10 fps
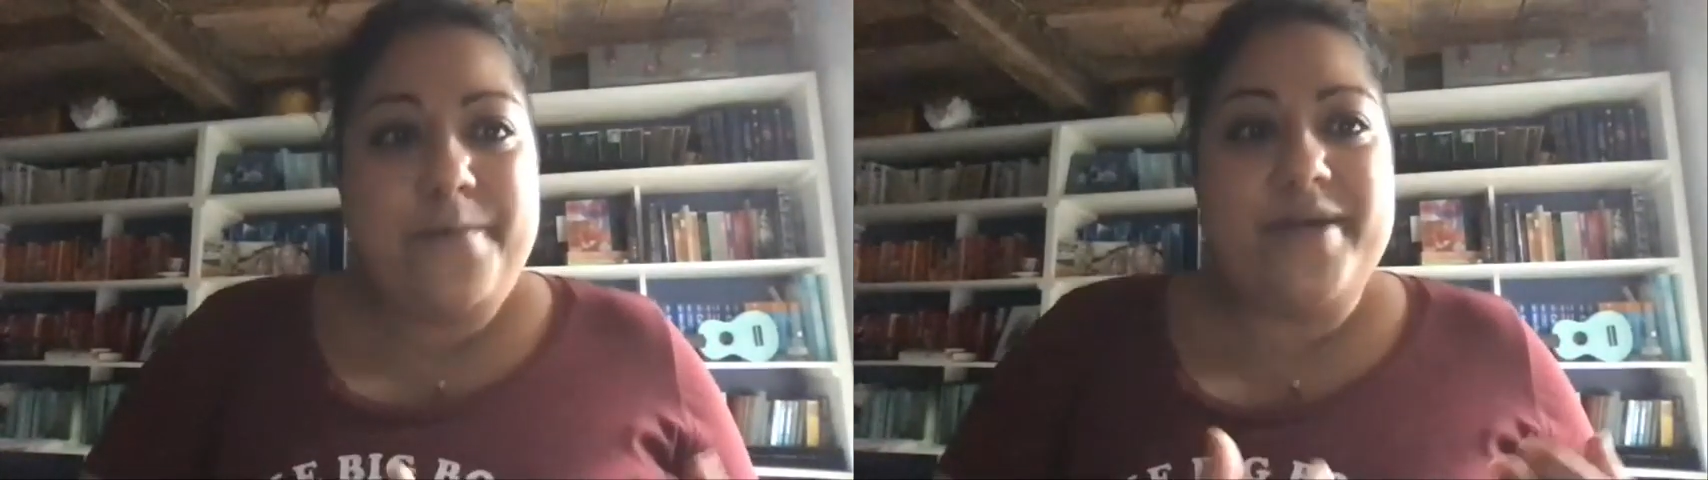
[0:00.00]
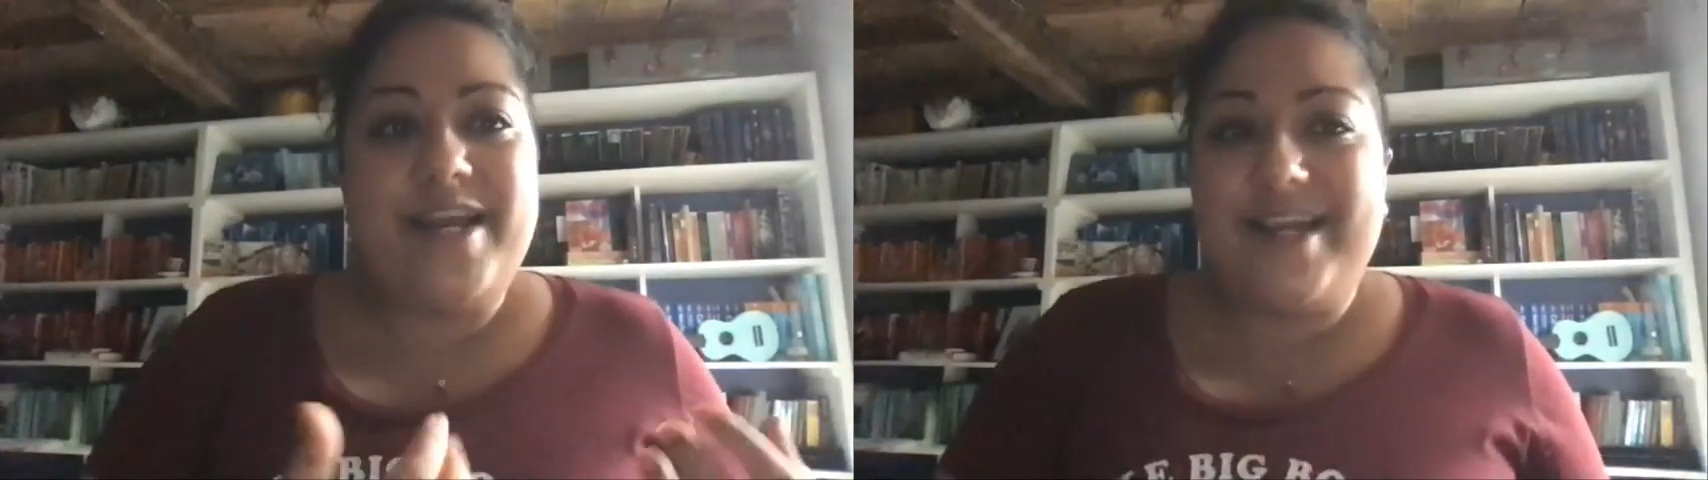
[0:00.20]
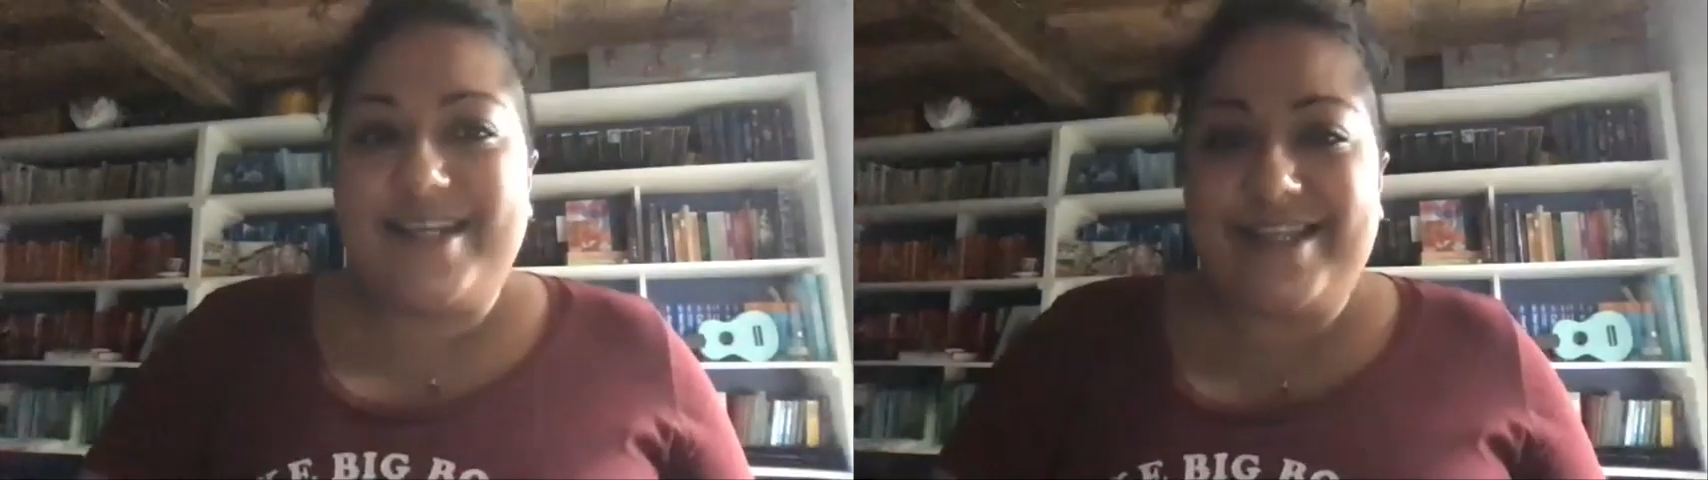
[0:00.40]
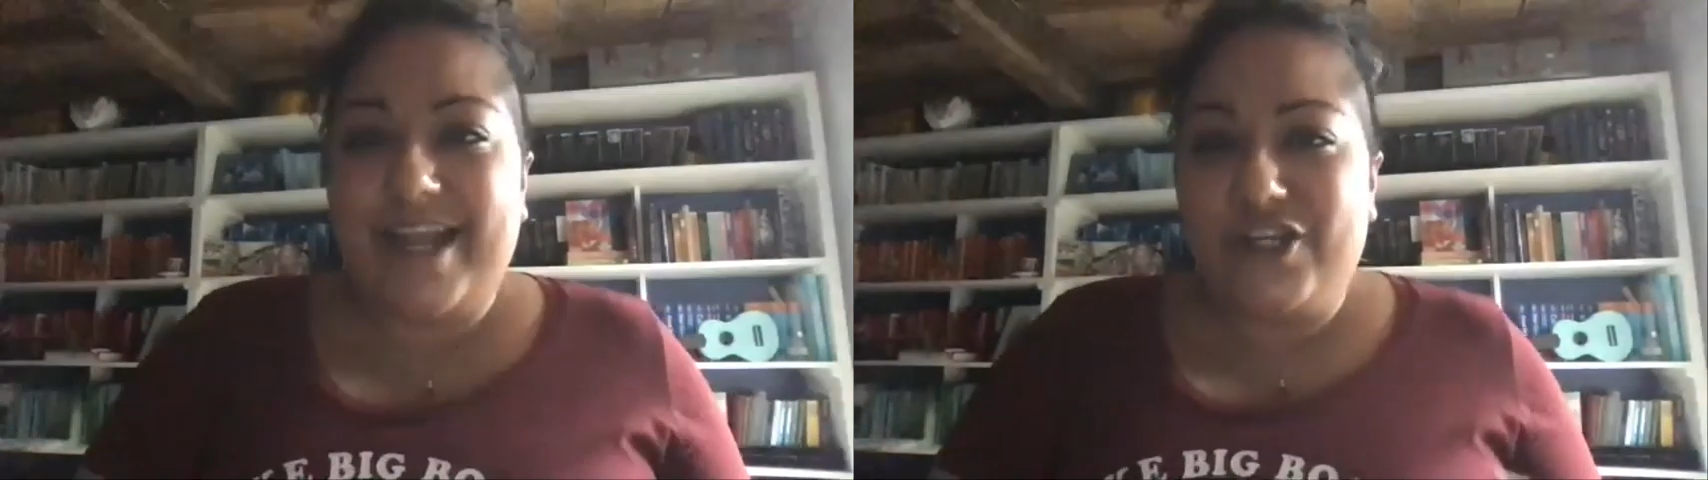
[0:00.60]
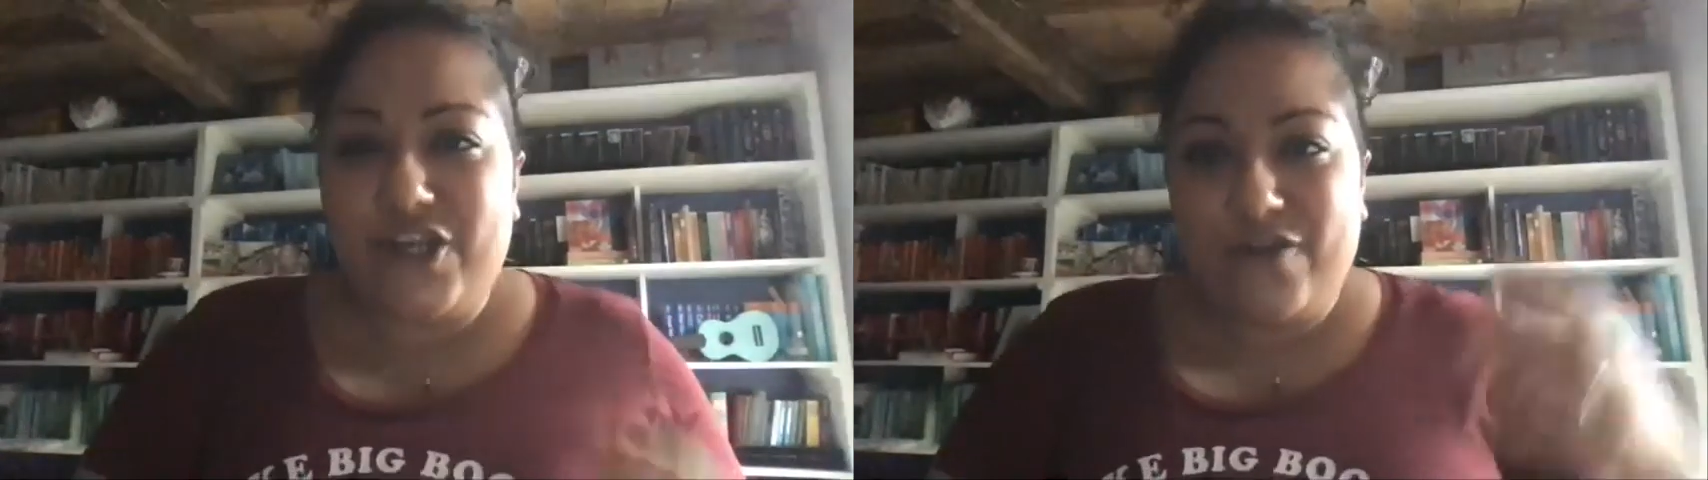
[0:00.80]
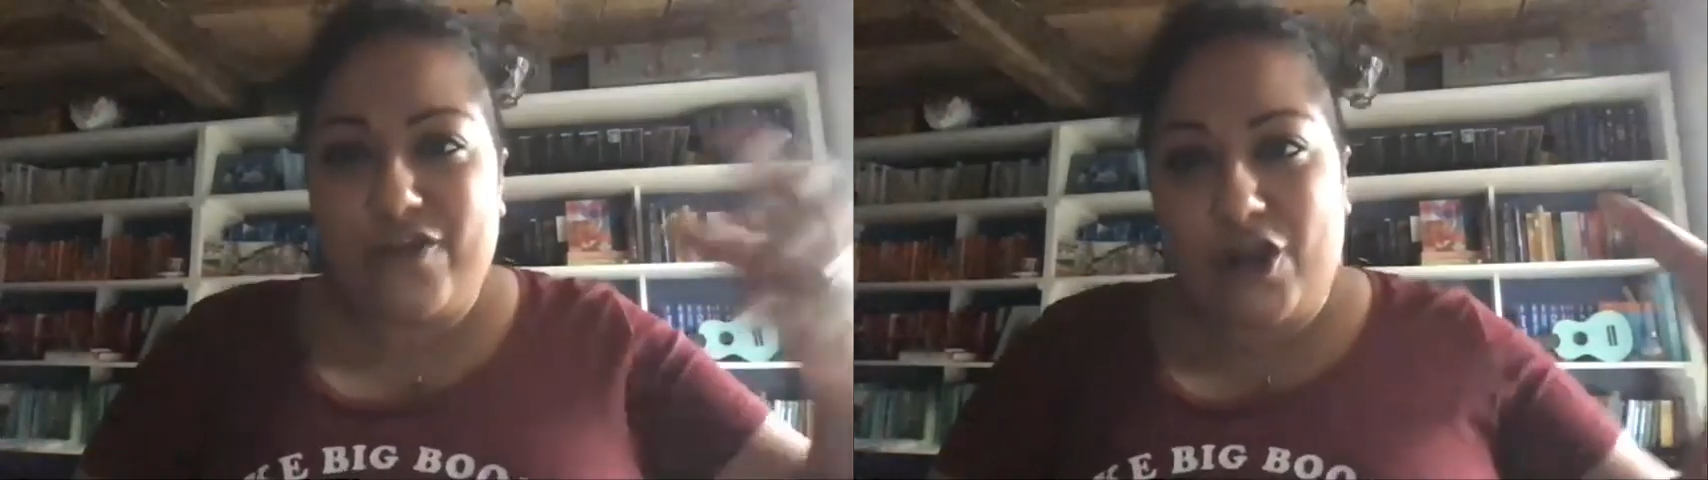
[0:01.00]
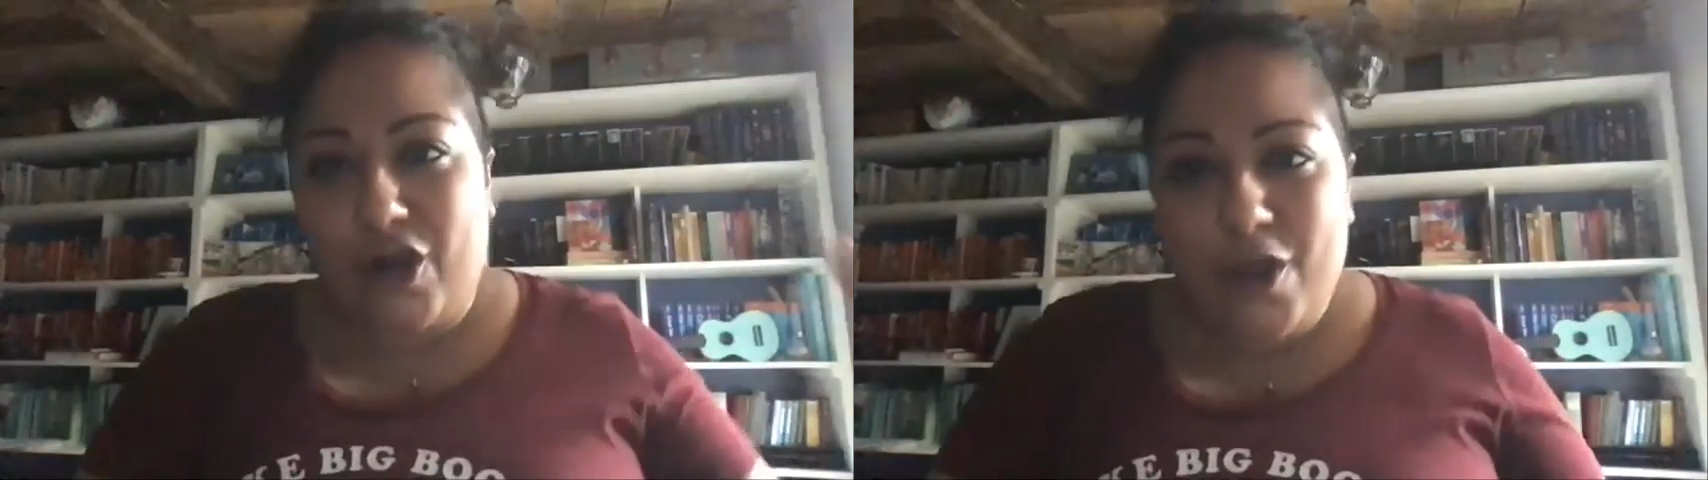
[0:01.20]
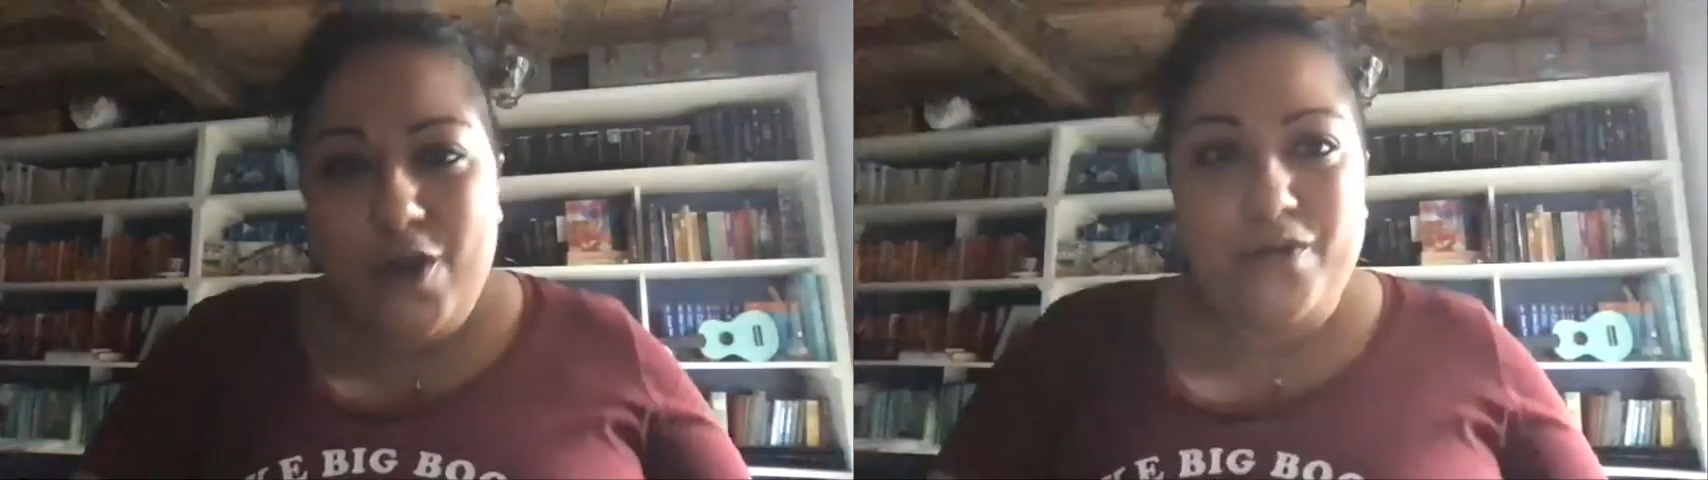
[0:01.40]
but an extension of the
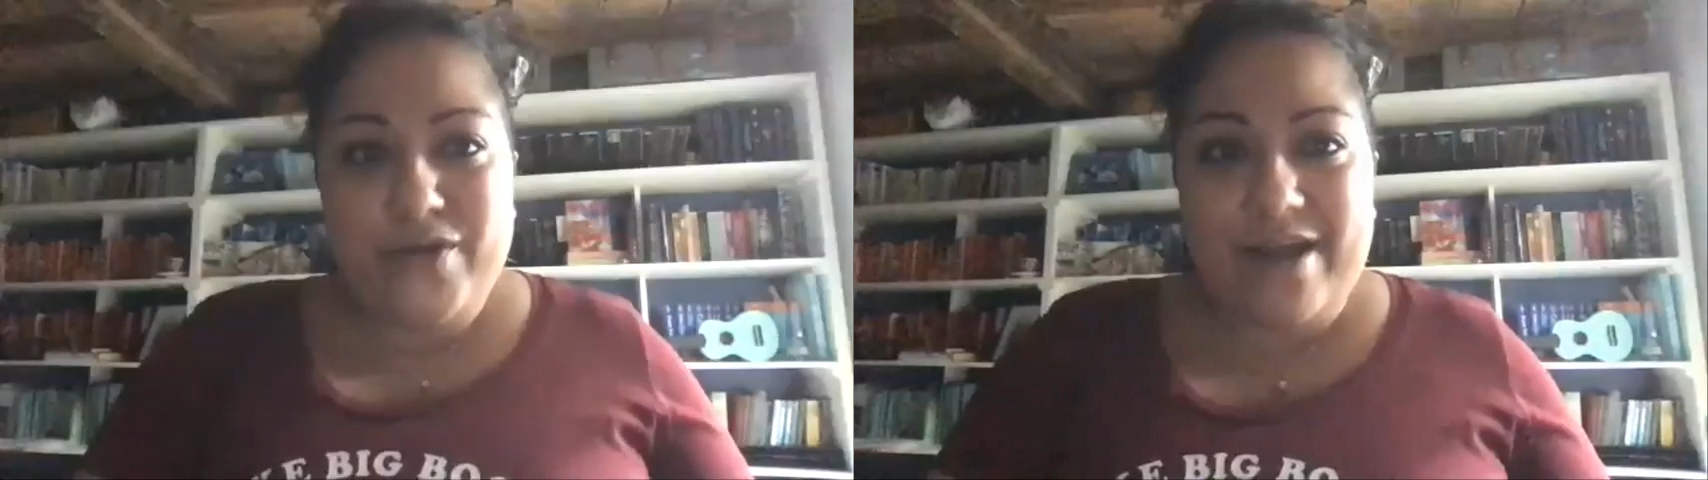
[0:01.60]
global